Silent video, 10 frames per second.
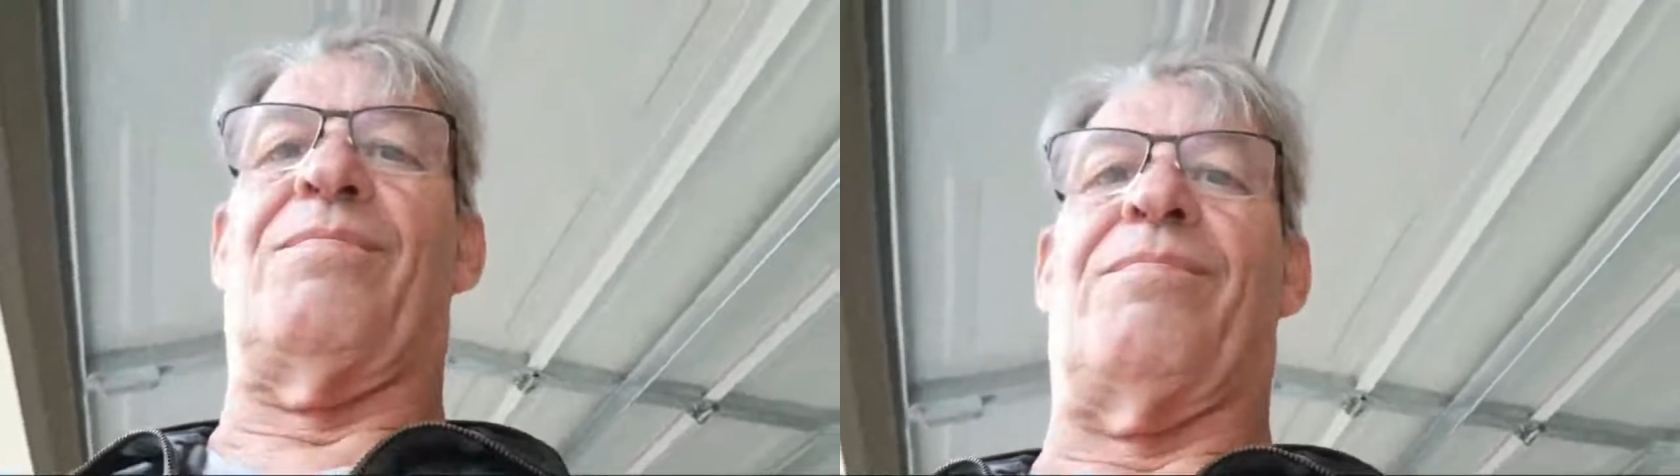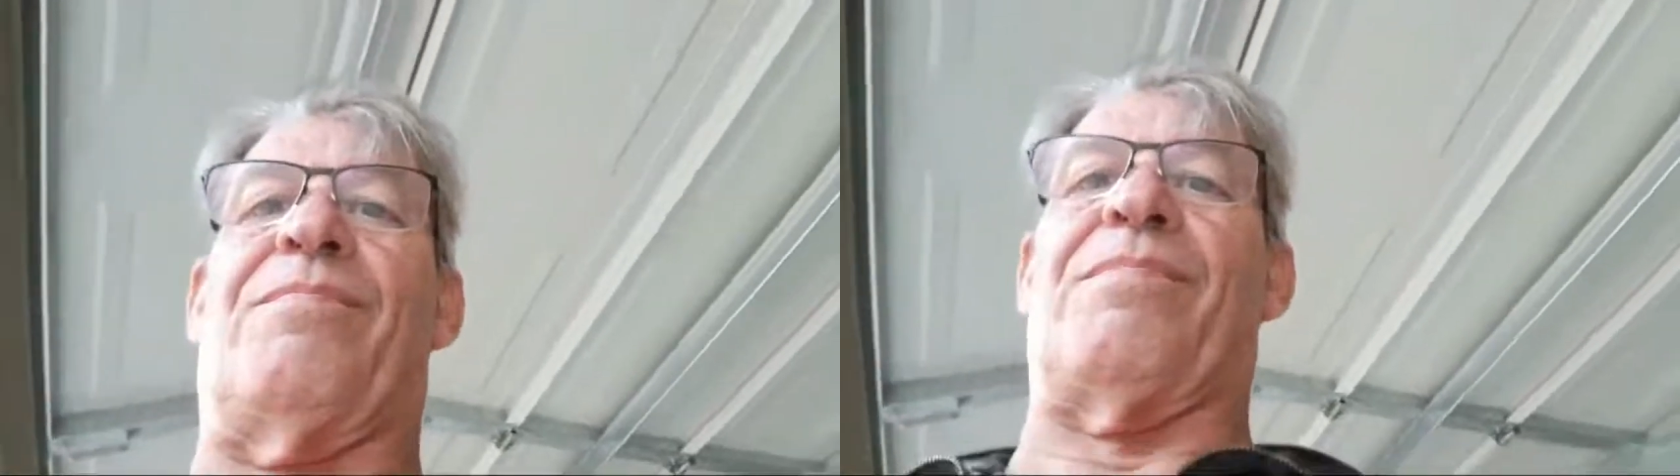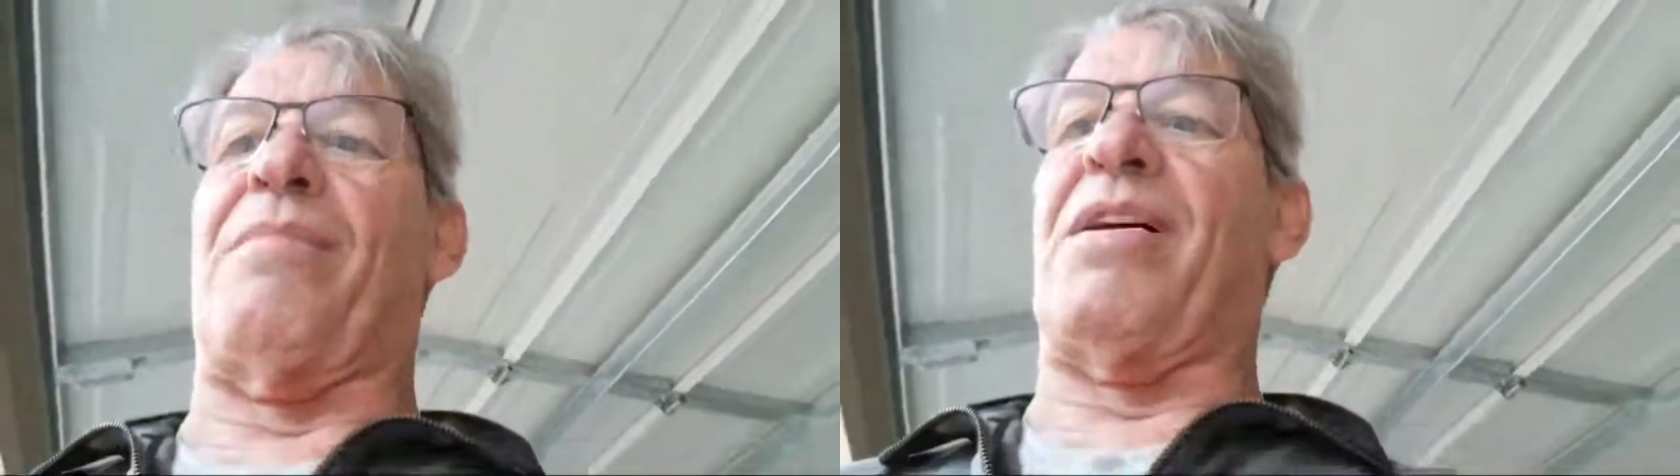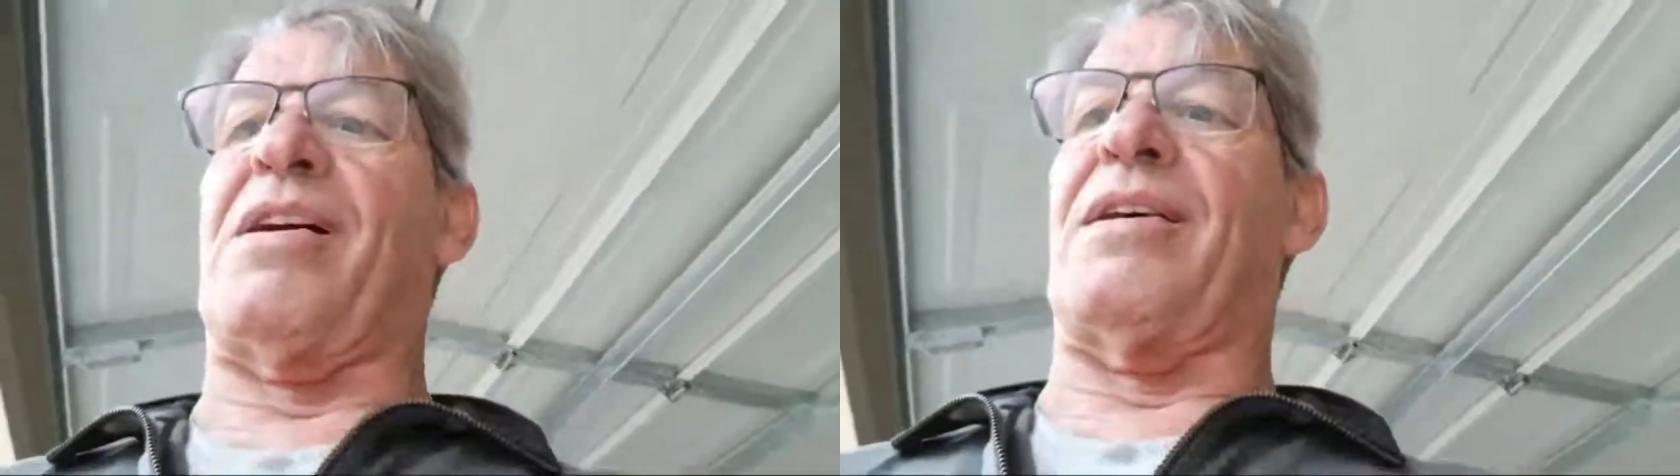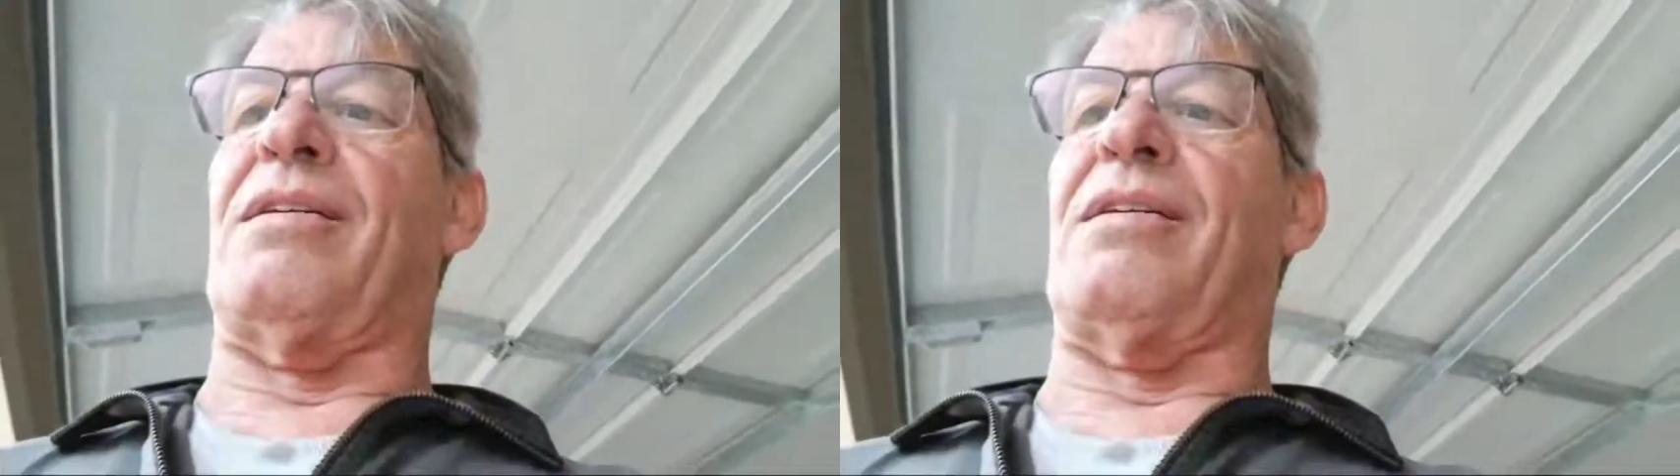Bye bye now.